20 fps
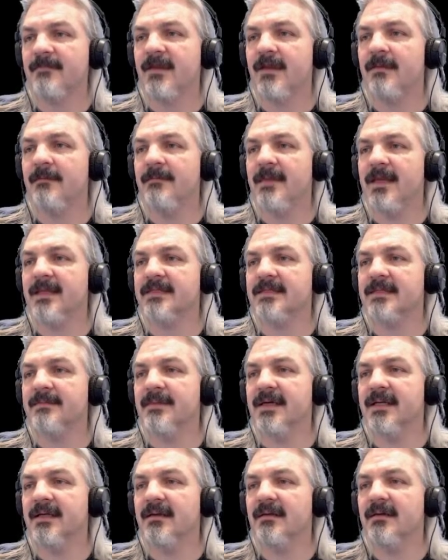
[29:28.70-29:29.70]
back to
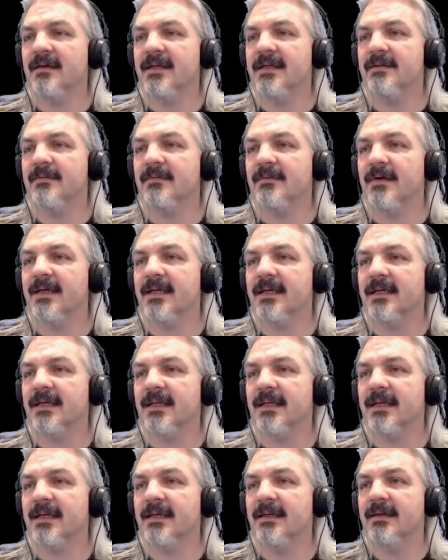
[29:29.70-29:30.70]
command line, right
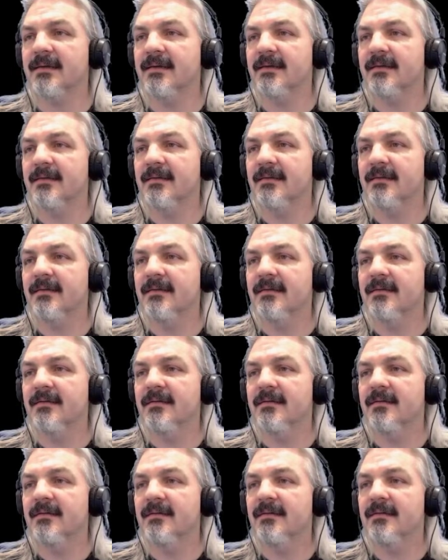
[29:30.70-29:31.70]
click,
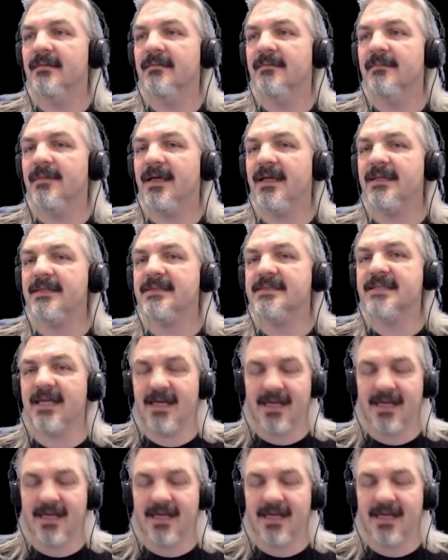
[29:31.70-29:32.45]
paste.